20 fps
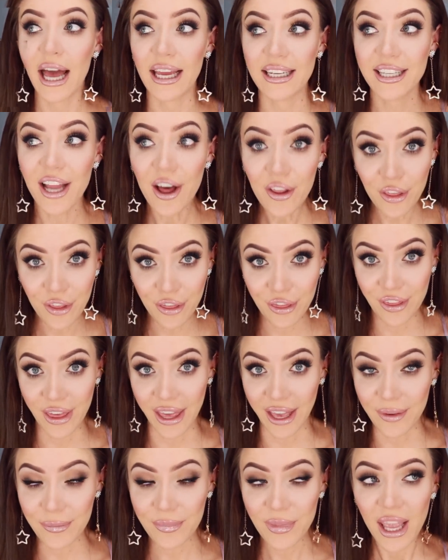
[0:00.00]
Another
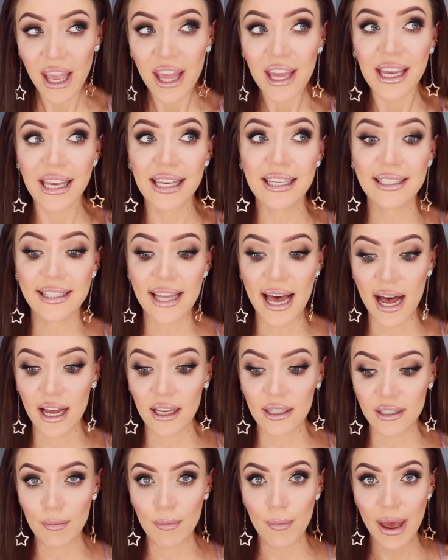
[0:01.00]
thing is
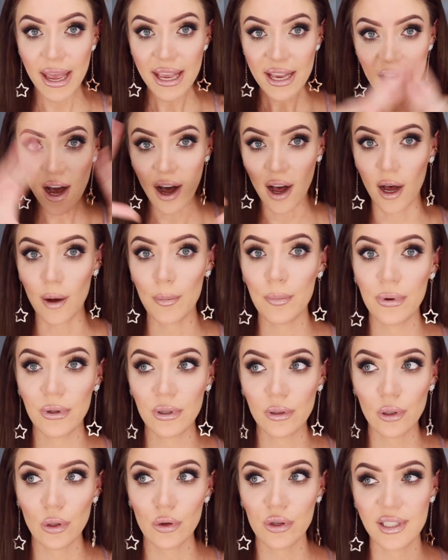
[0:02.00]
that
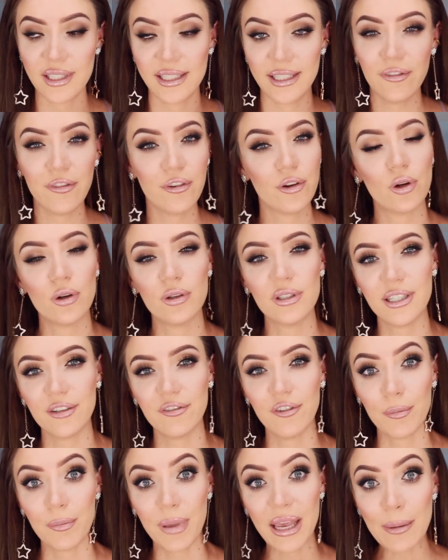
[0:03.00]
makeup looks different on
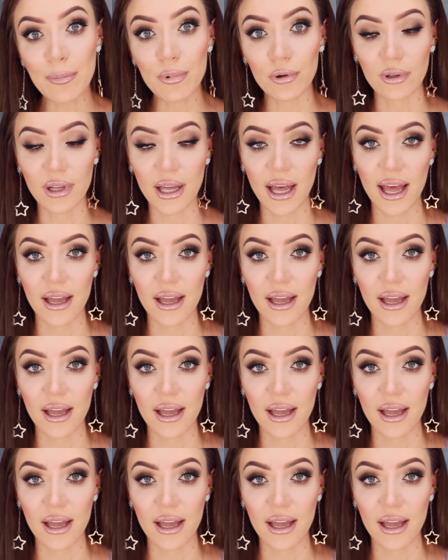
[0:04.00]
different people